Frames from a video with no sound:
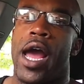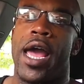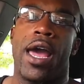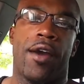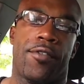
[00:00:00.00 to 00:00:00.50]
I
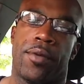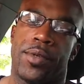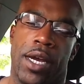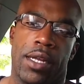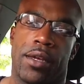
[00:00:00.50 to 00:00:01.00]
have an
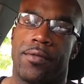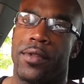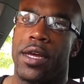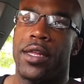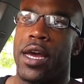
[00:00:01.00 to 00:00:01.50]
objective.
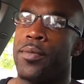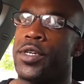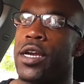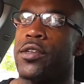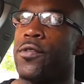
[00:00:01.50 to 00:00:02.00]
Now, that
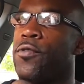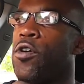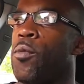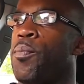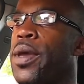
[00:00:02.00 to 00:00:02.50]
objective
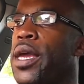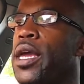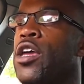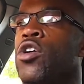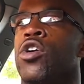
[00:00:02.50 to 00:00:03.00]
could
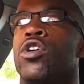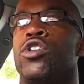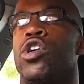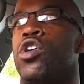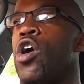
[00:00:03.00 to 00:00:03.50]
be
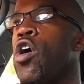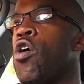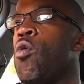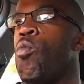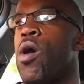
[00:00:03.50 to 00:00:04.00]
to
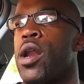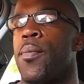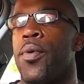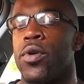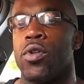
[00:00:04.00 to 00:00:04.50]
go one
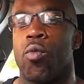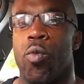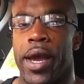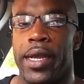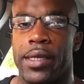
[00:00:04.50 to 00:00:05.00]
up on the
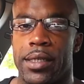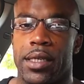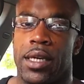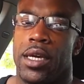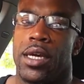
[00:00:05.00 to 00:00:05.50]

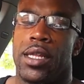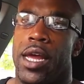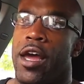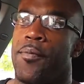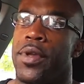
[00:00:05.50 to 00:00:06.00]
weights
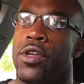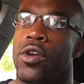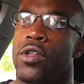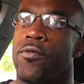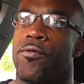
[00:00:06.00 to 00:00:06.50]
that I've been
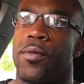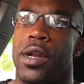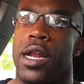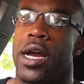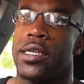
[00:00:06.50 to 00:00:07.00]
using from
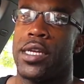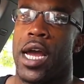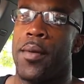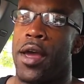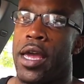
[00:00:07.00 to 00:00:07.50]
the last
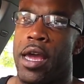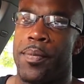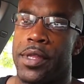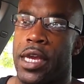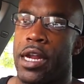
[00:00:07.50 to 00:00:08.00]
time I hit a
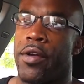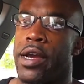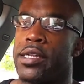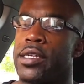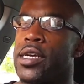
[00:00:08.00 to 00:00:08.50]
particular
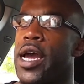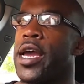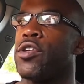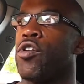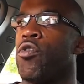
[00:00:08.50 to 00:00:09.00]

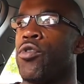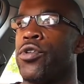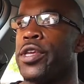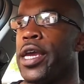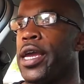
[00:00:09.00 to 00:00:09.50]
exercise or
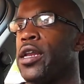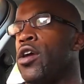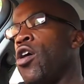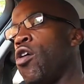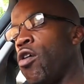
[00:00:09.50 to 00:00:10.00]
routine,
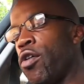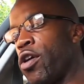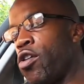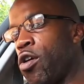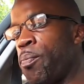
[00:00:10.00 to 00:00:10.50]
or
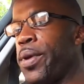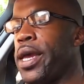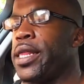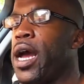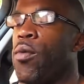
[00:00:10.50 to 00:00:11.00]
it could
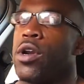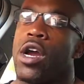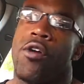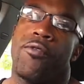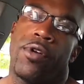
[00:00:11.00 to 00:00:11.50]
be that I want to
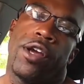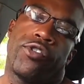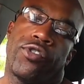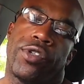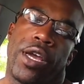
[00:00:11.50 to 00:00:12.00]
go for an
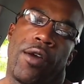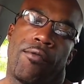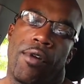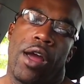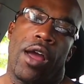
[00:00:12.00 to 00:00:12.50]
extra set of